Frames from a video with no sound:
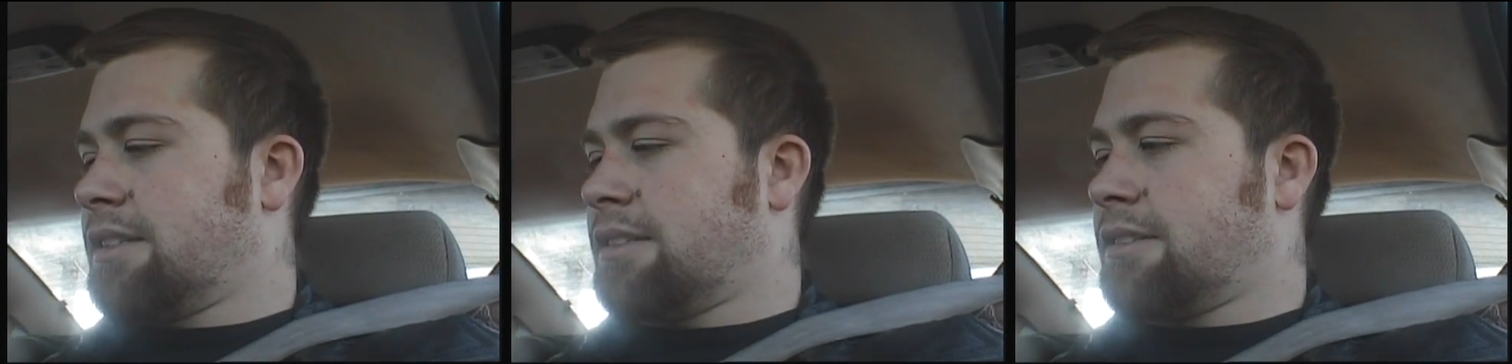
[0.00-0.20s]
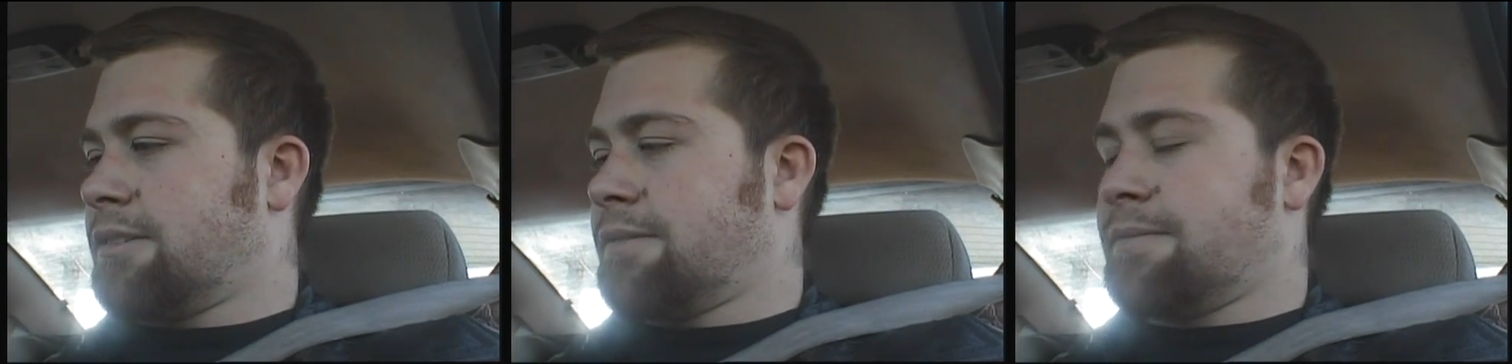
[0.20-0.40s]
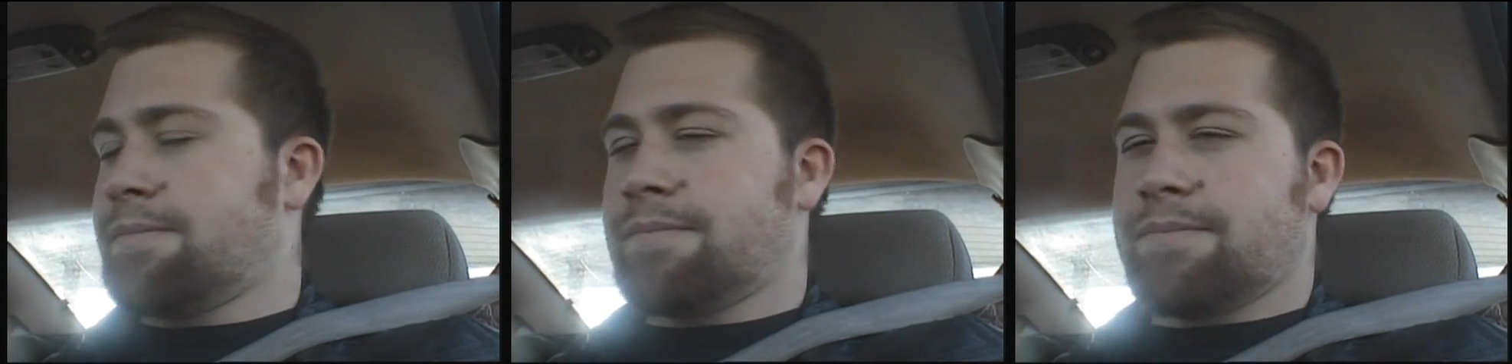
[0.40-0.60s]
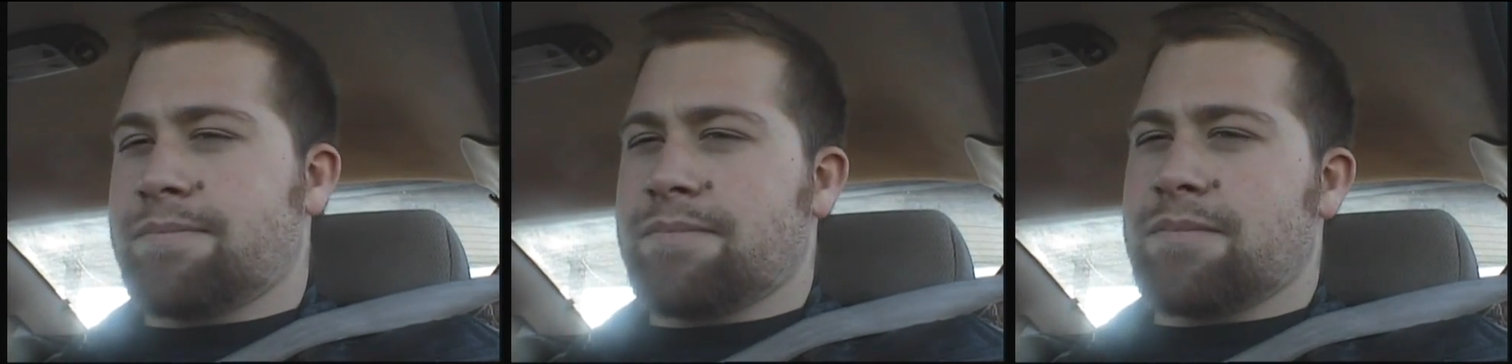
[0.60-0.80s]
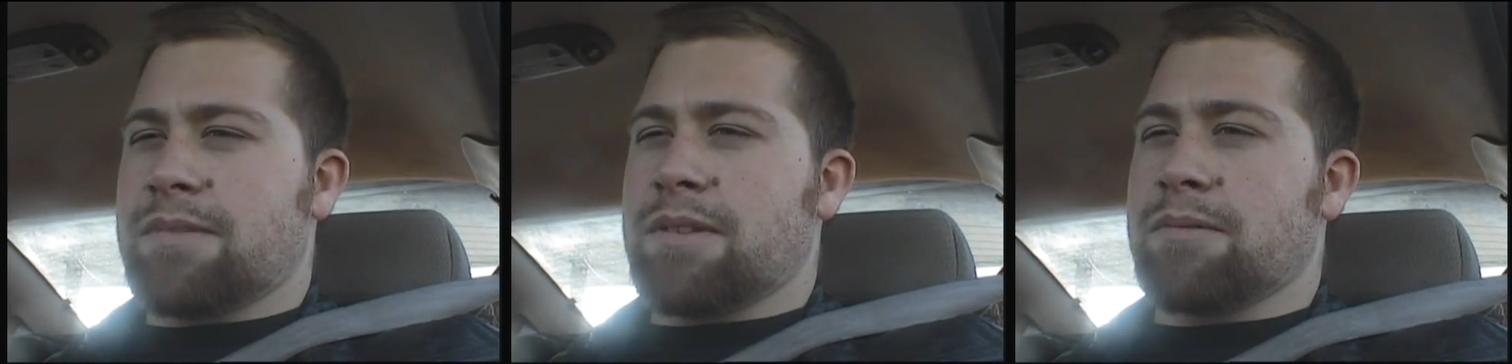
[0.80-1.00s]
so.
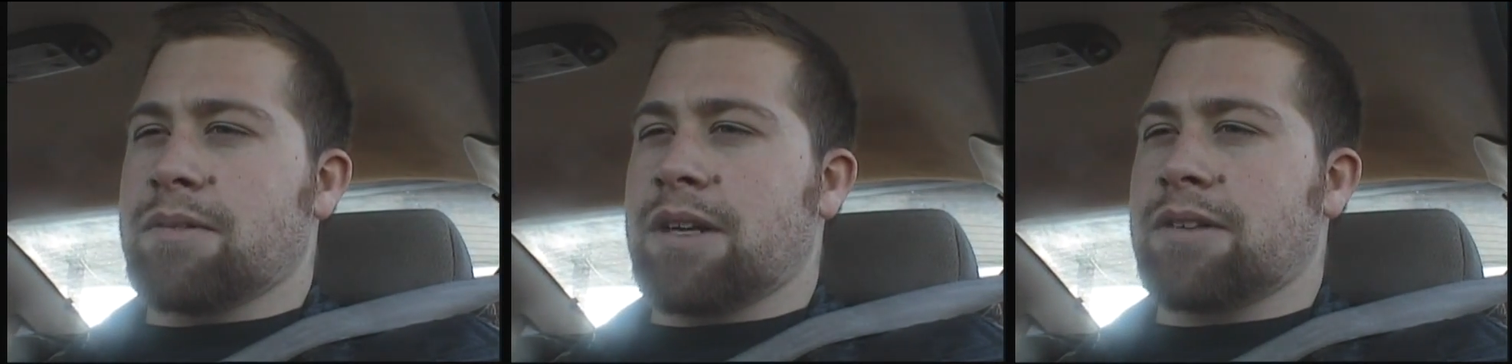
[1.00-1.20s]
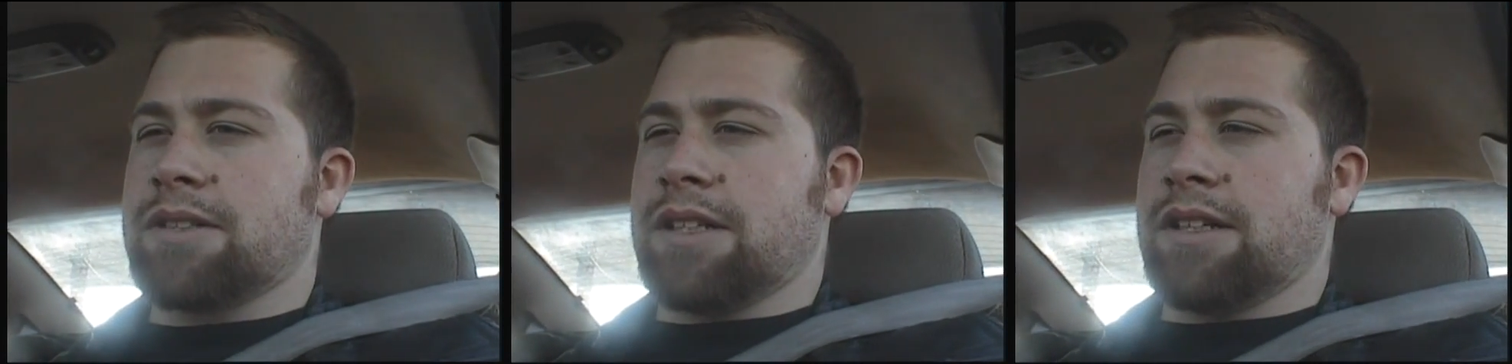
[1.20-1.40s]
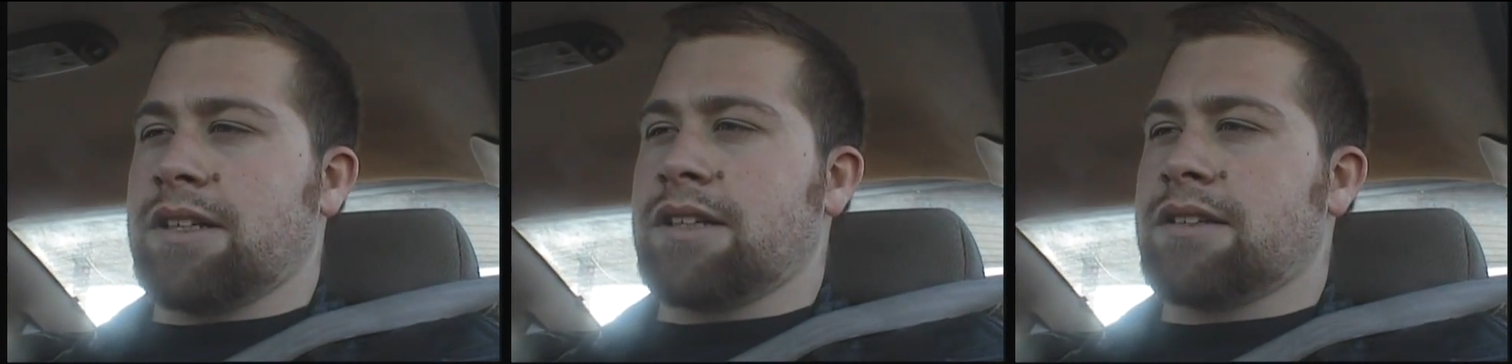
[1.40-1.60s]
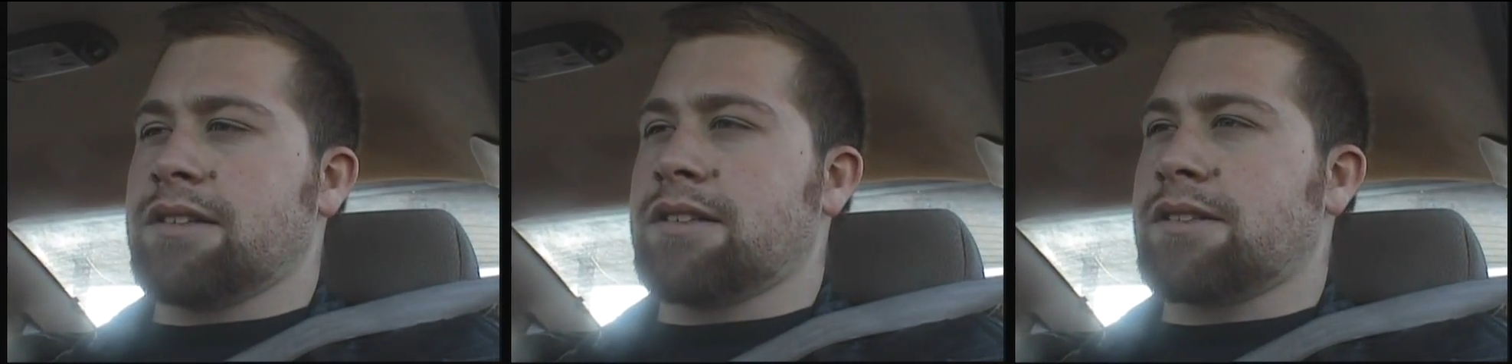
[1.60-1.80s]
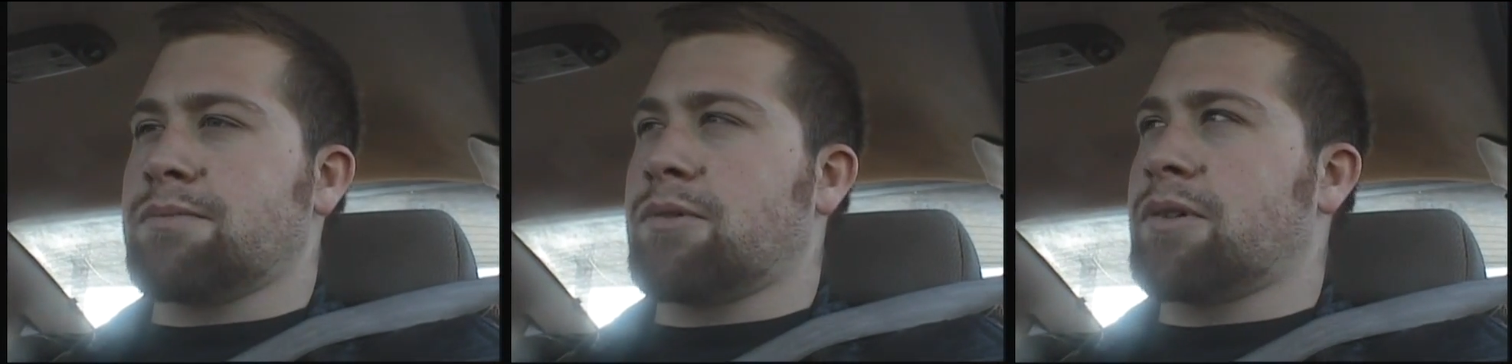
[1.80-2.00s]
Went out to eat
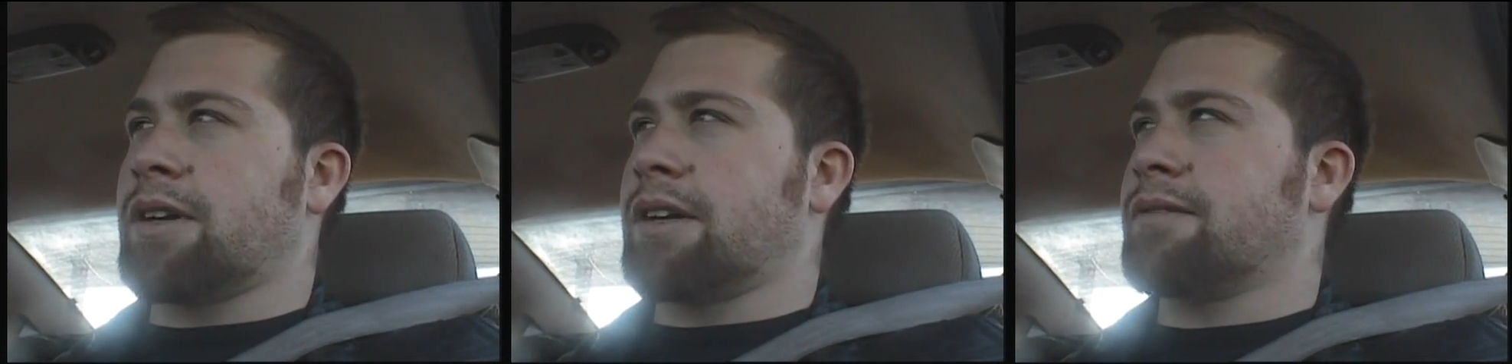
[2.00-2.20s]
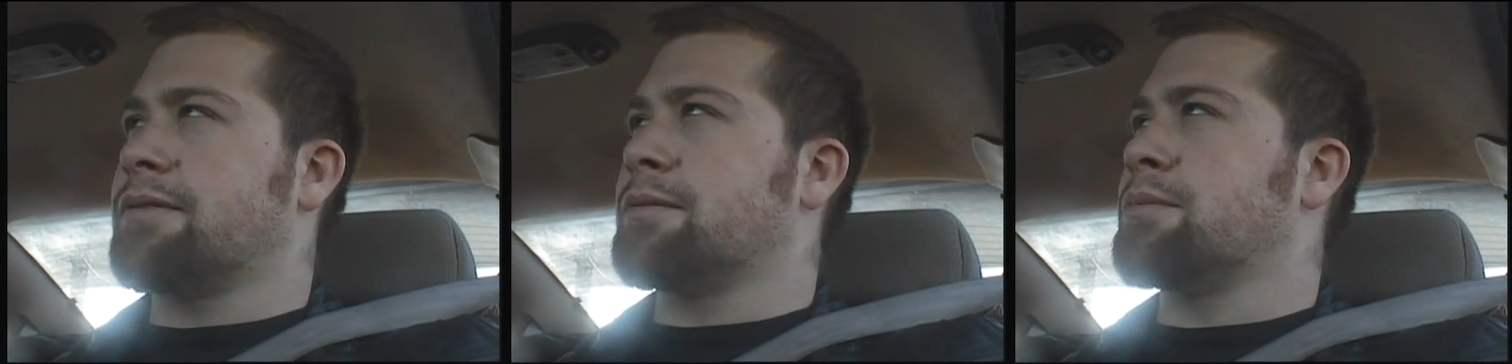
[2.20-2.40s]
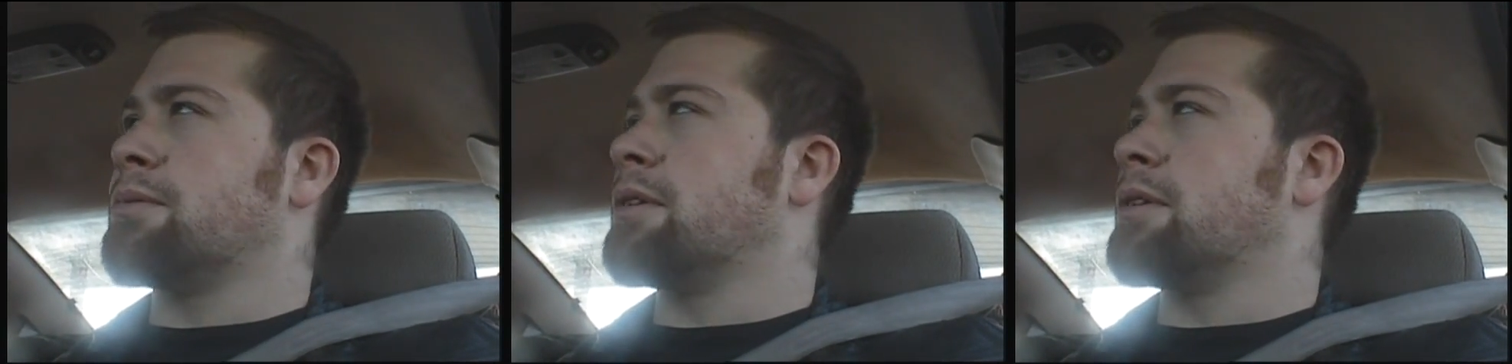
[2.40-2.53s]
this morning for